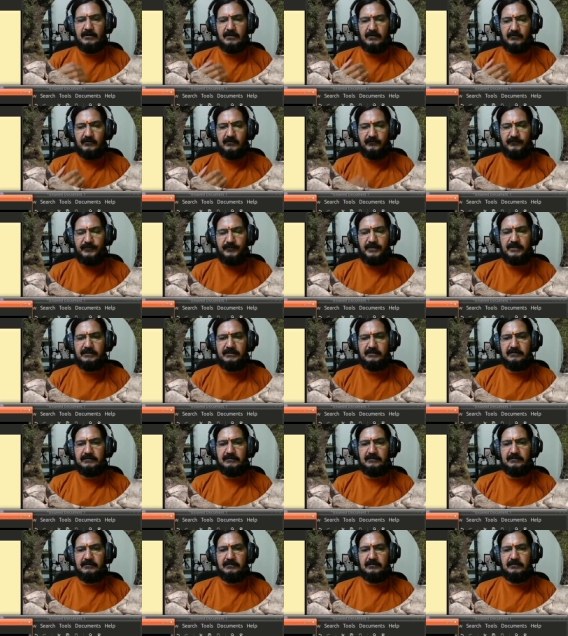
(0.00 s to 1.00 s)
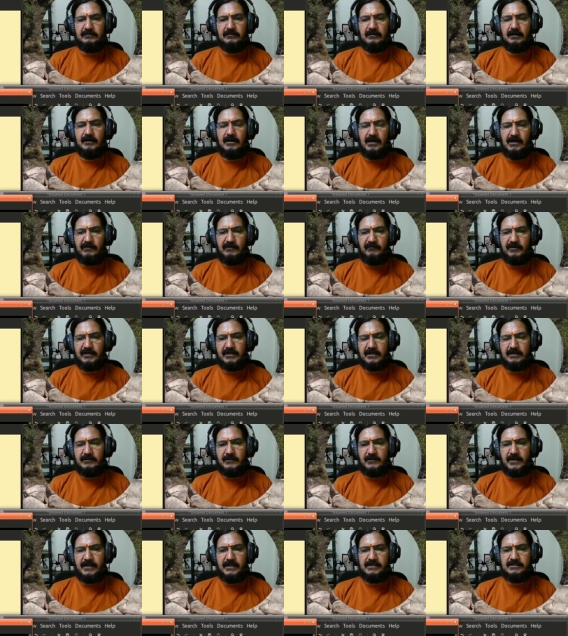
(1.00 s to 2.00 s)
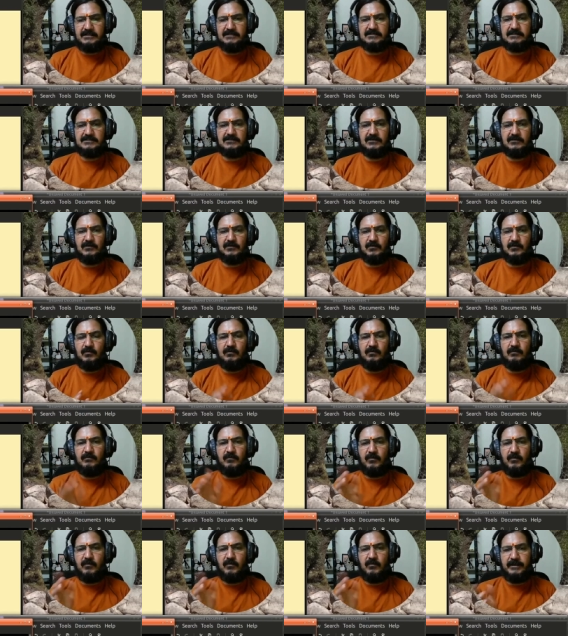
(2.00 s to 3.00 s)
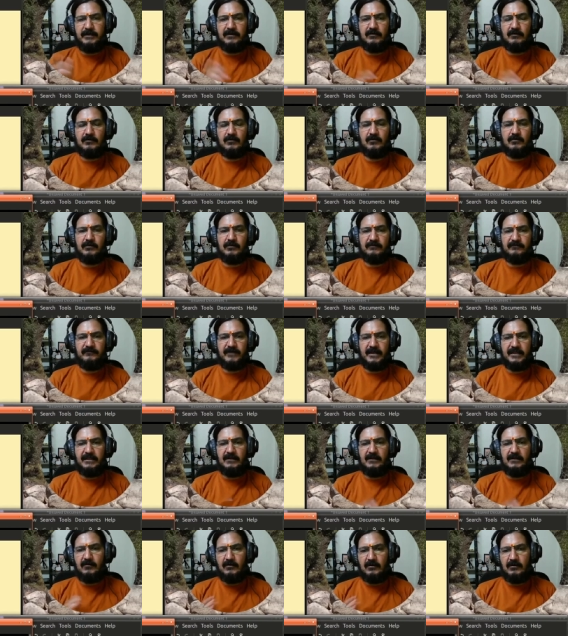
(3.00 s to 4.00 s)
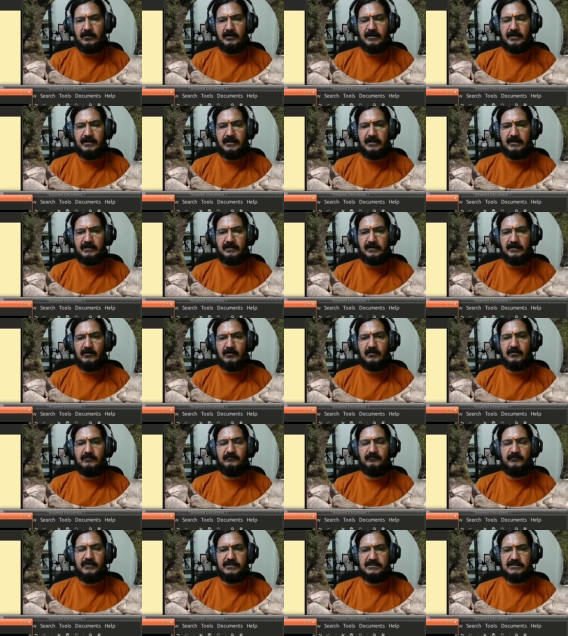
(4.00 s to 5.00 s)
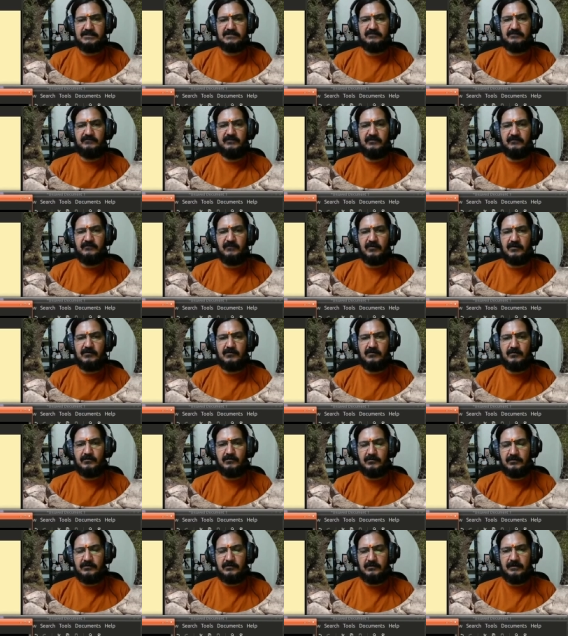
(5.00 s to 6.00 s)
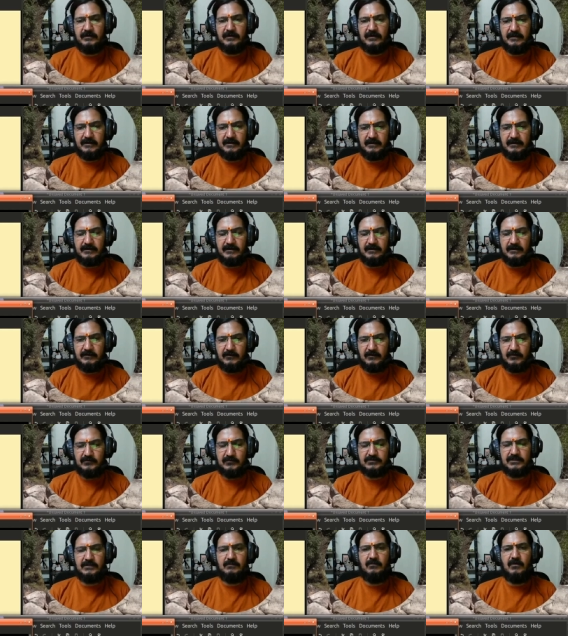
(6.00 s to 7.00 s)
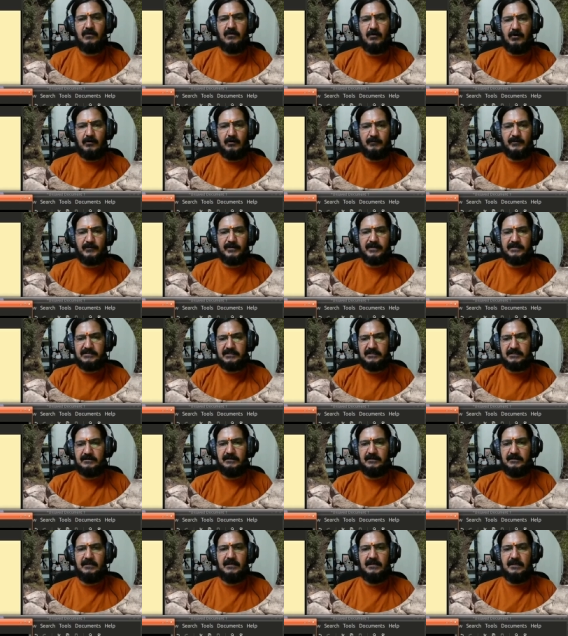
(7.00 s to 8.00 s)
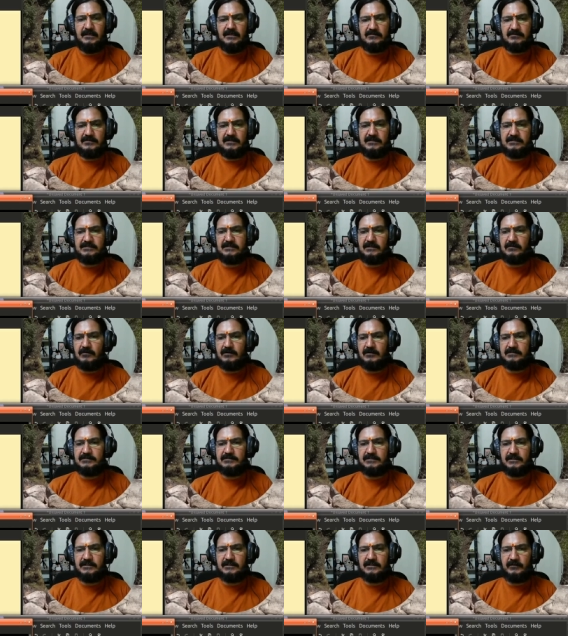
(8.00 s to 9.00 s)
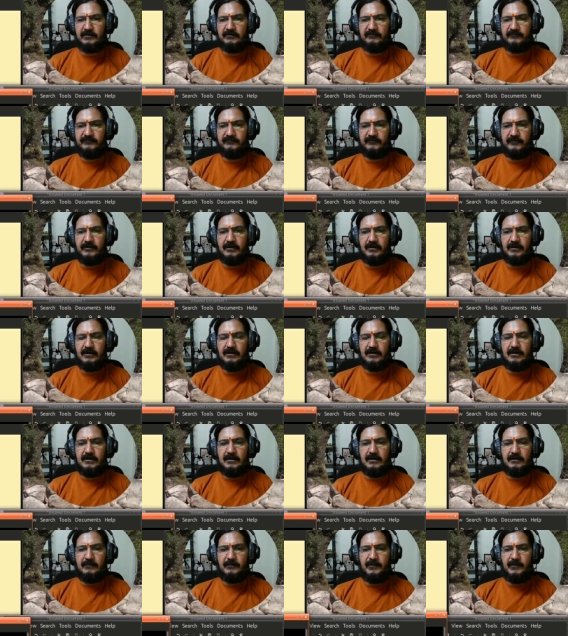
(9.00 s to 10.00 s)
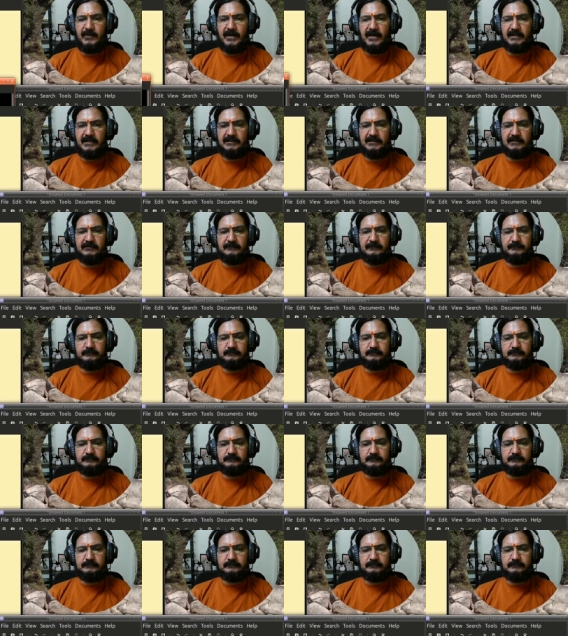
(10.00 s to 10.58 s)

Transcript: with our commands to point out to a file or directory on which we want to do some operation. So that's the concept of path.